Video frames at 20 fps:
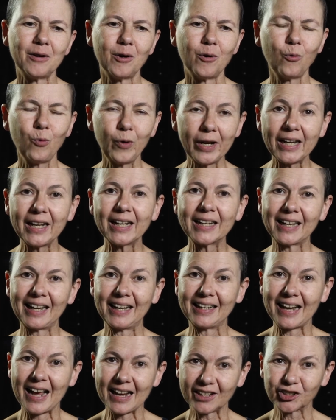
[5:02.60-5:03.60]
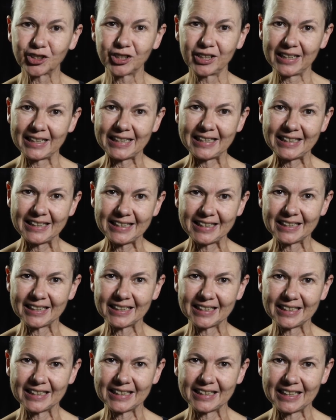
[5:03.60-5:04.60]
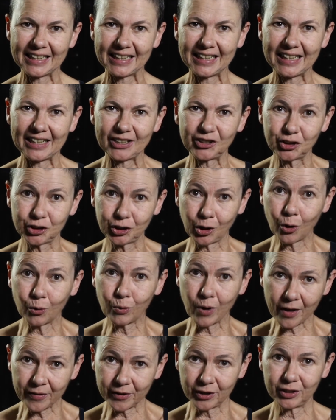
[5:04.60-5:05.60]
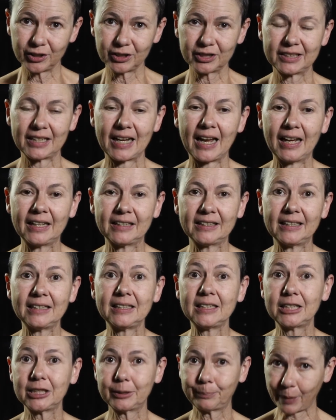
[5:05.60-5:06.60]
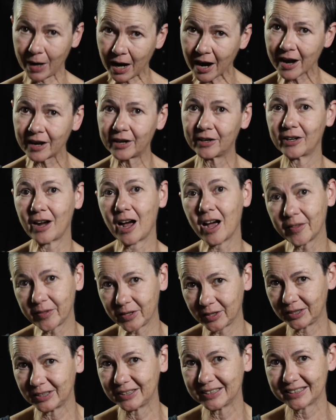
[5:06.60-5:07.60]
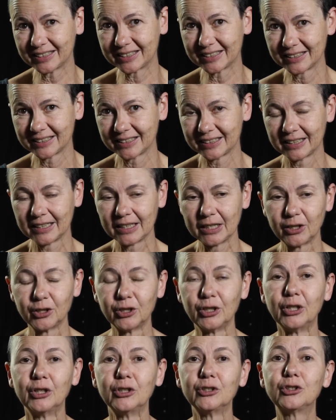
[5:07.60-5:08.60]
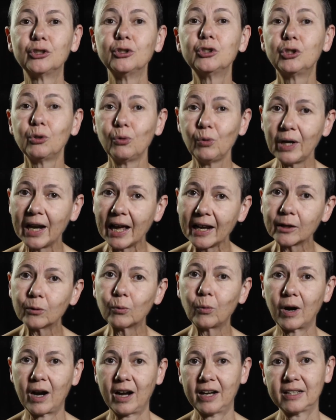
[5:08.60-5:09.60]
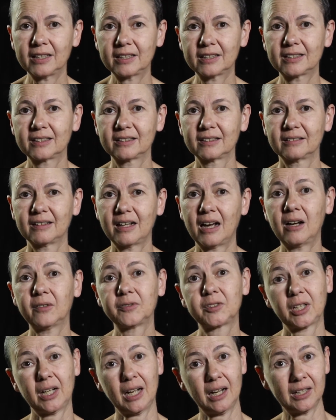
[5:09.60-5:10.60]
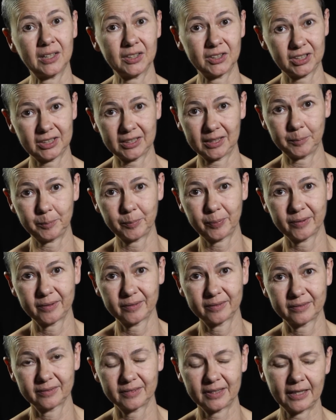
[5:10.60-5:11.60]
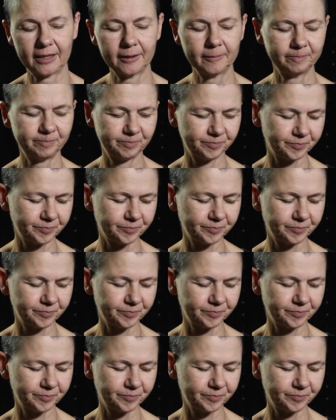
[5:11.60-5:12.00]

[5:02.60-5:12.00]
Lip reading: we can actually show others and inspire others to do likewise after hardship. Yeah.